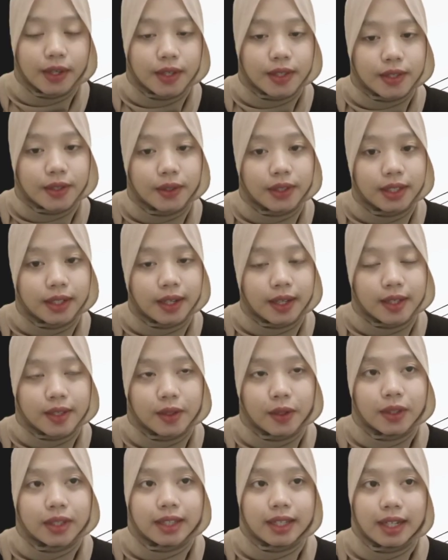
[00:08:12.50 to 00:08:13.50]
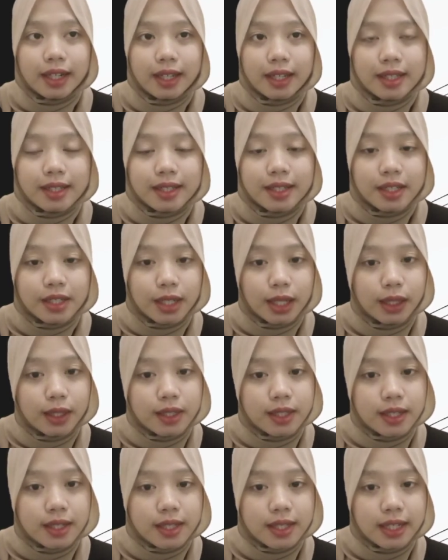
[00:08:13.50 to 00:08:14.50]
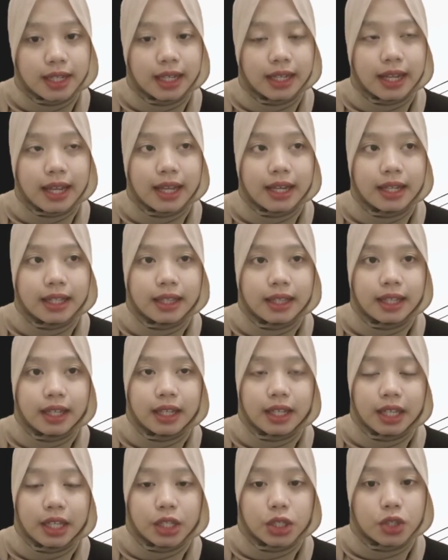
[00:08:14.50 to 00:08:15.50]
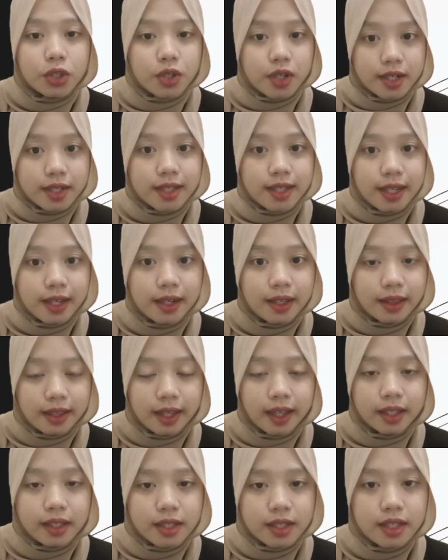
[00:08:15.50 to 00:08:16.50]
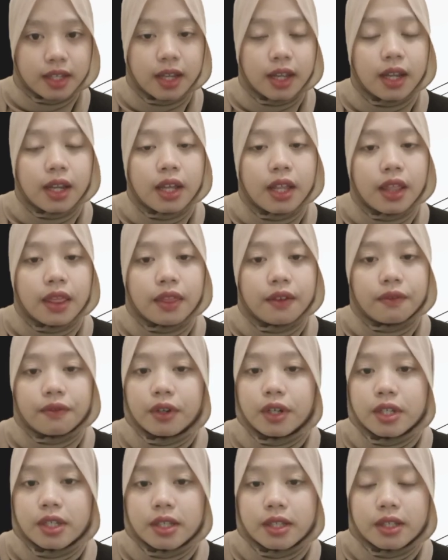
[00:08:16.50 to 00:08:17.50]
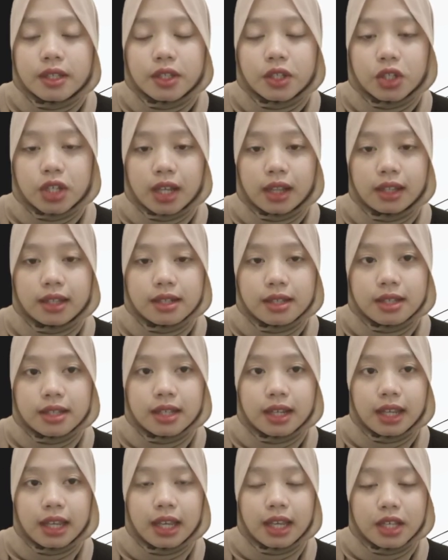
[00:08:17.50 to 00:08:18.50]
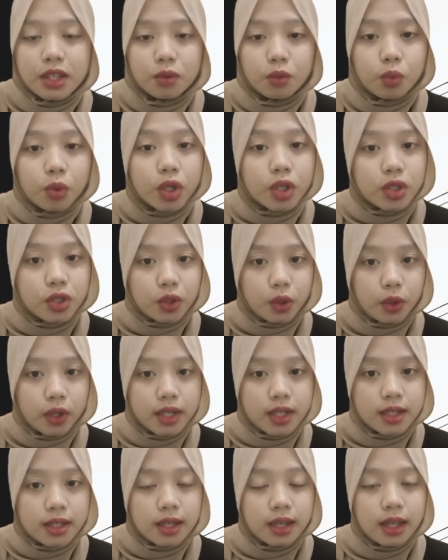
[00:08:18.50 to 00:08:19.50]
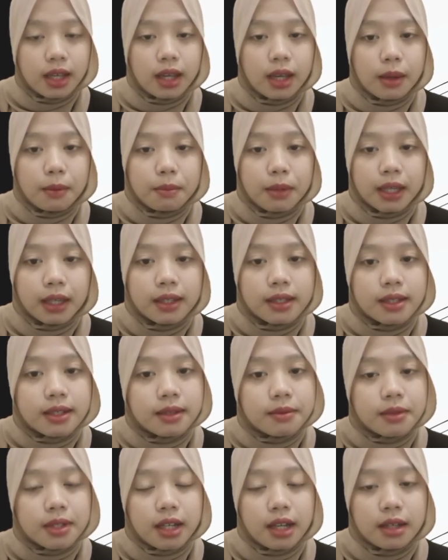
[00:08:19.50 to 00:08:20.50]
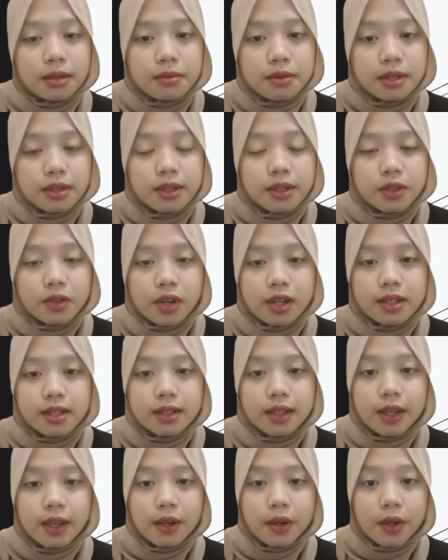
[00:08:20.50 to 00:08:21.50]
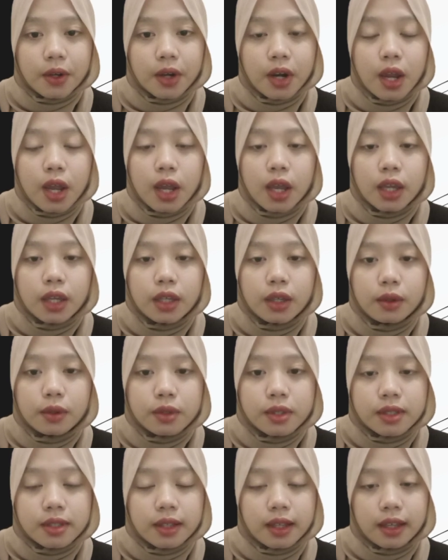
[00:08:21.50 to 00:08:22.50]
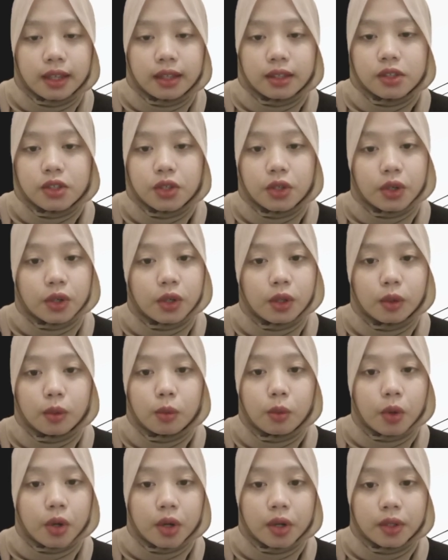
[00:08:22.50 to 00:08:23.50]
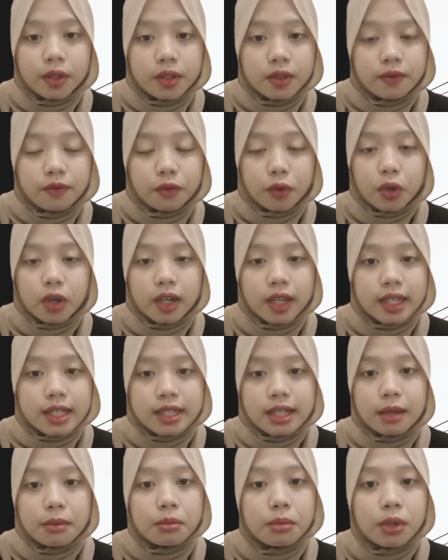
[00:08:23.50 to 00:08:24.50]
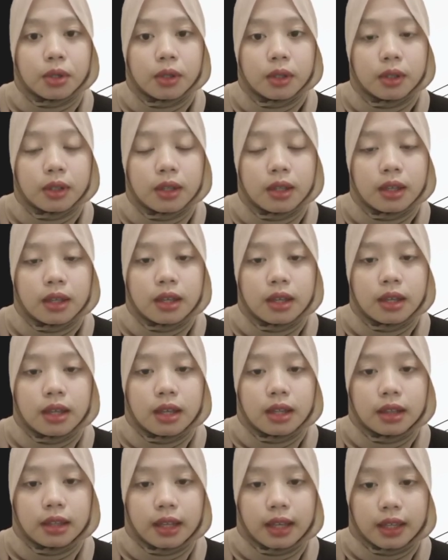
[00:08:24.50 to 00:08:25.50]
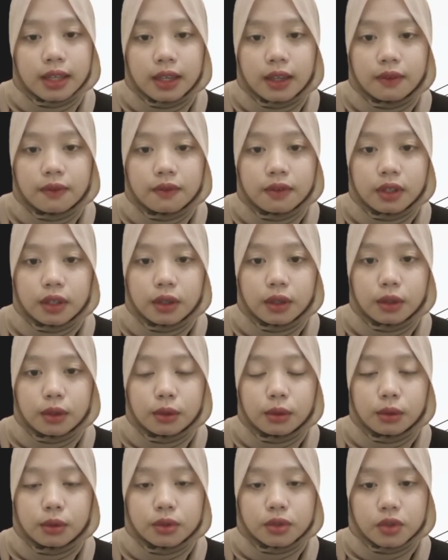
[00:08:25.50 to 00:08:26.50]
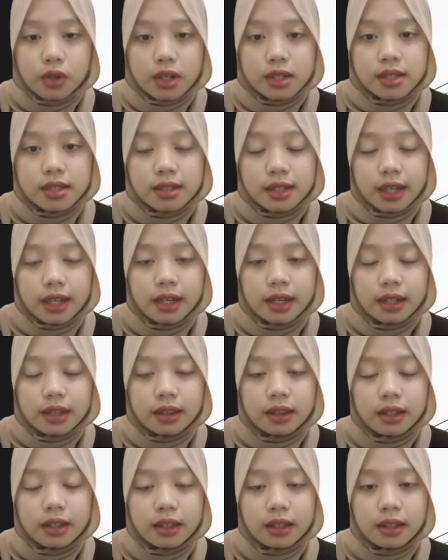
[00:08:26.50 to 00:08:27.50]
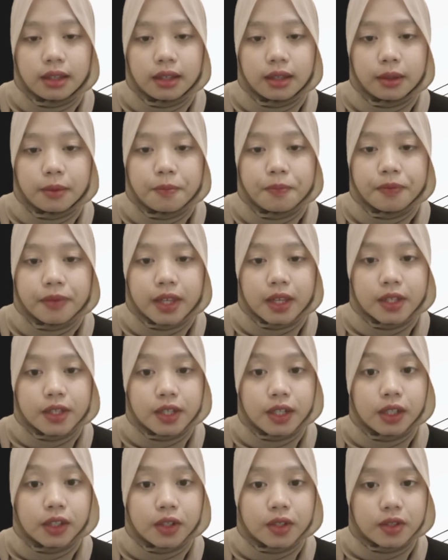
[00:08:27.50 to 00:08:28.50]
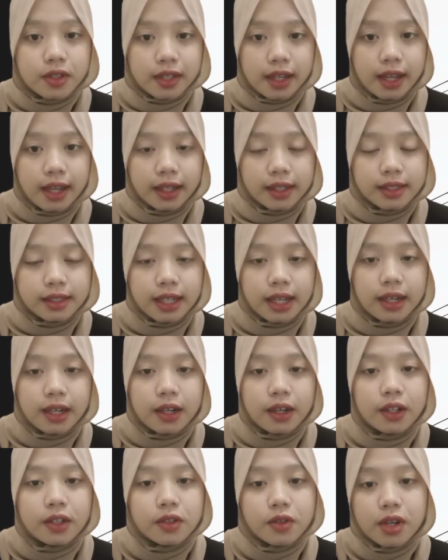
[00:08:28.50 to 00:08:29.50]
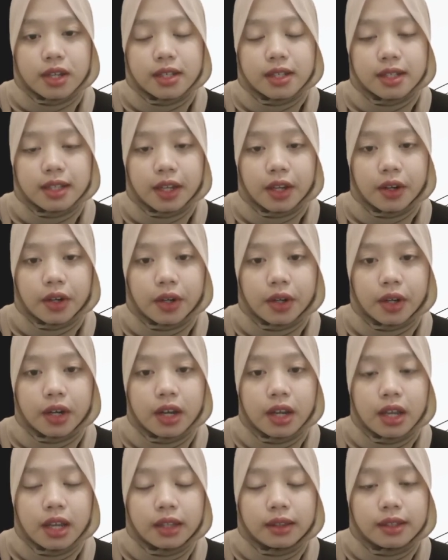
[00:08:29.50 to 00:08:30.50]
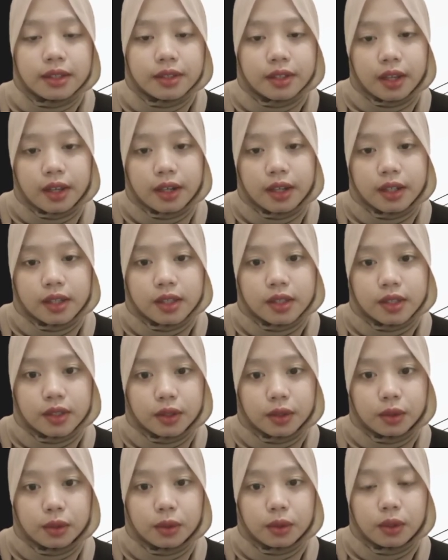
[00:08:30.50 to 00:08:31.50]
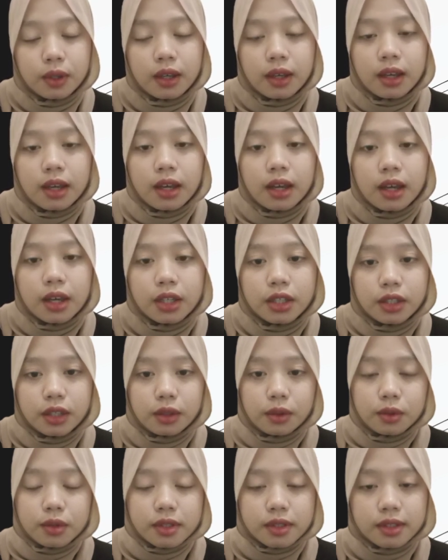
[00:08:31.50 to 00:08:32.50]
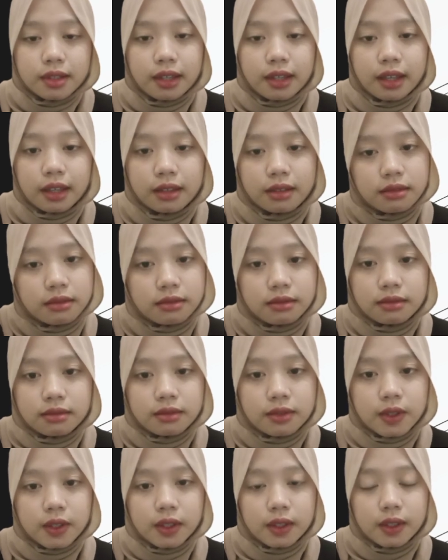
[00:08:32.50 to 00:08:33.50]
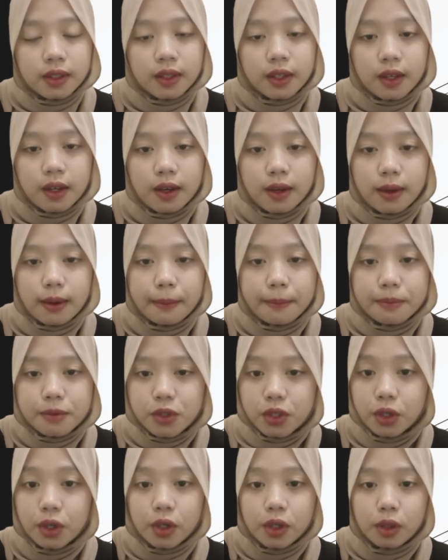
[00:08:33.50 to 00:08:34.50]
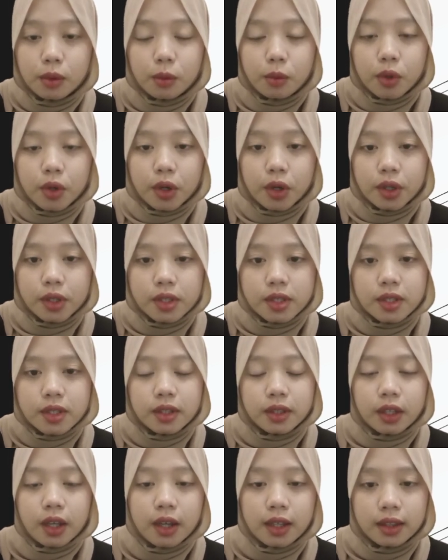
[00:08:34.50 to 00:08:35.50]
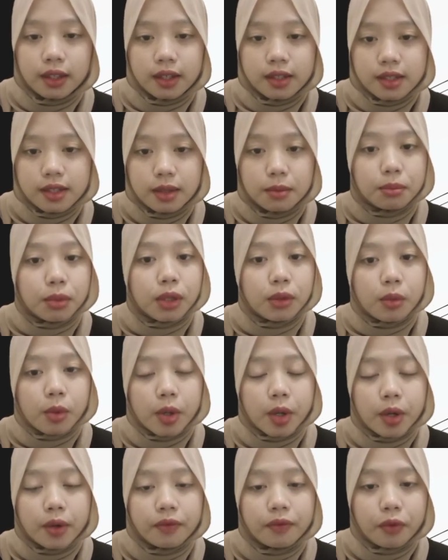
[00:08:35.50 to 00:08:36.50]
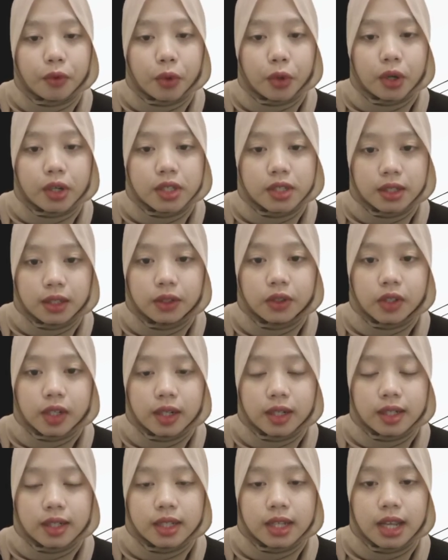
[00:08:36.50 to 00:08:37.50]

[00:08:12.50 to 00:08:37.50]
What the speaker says: So the next content is the challenges in editing each translated text. The first challenge is word choice, because sometimes the translator use like general word. For example, like if you translated the children text and then the translator decided to use like general words, not a simple word for children,